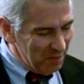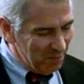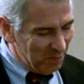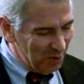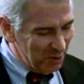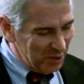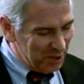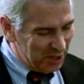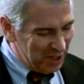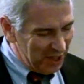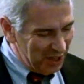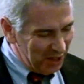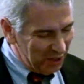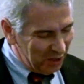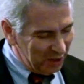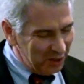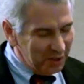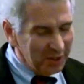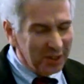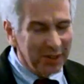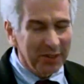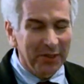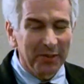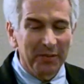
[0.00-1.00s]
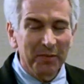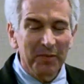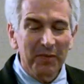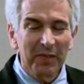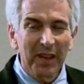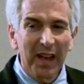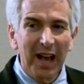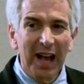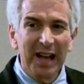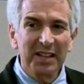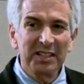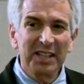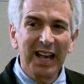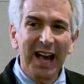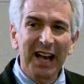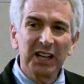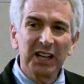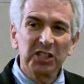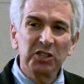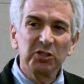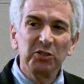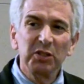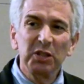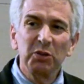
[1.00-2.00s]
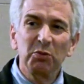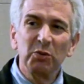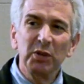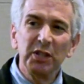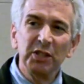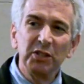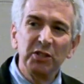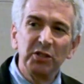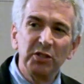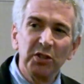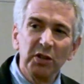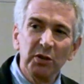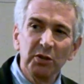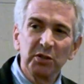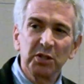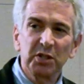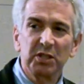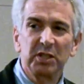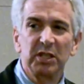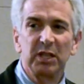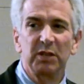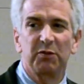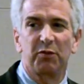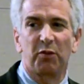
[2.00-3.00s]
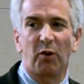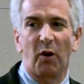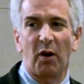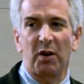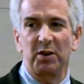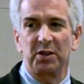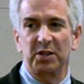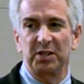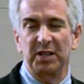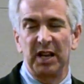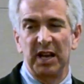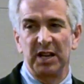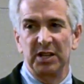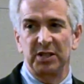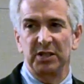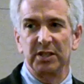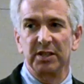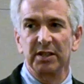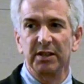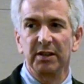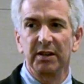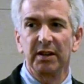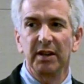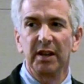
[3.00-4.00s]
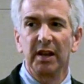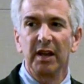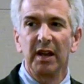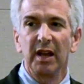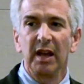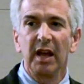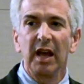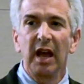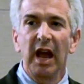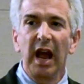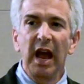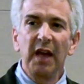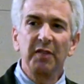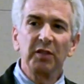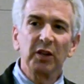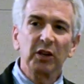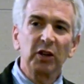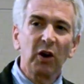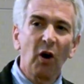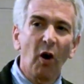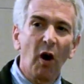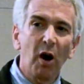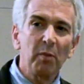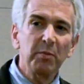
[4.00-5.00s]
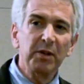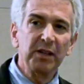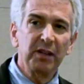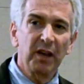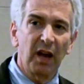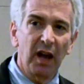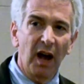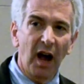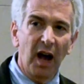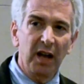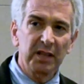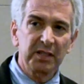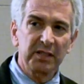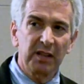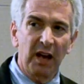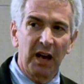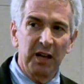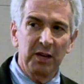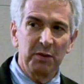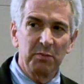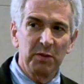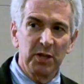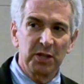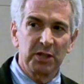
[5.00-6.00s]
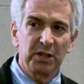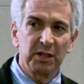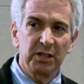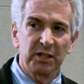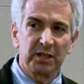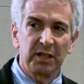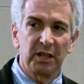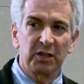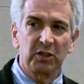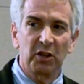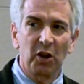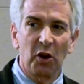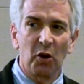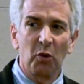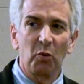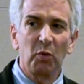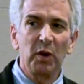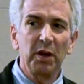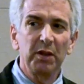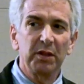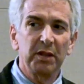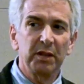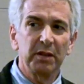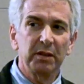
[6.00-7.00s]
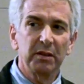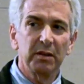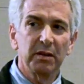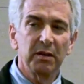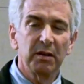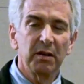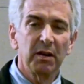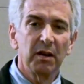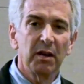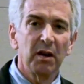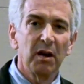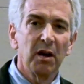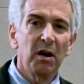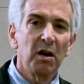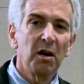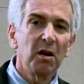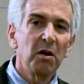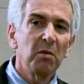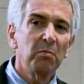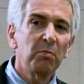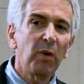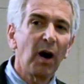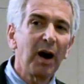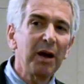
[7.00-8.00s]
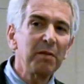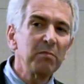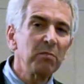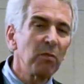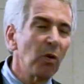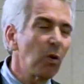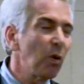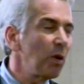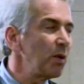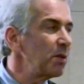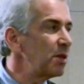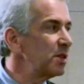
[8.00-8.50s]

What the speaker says: Brazil has actually reduced deforestation and the carbon dioxide emissions that go with it by more